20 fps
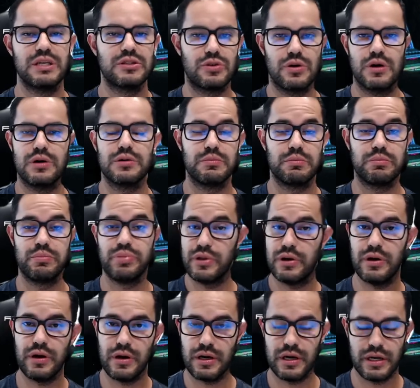called
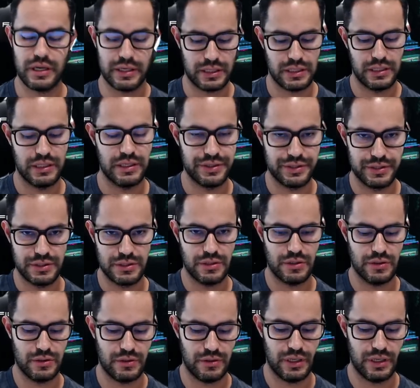blog. So,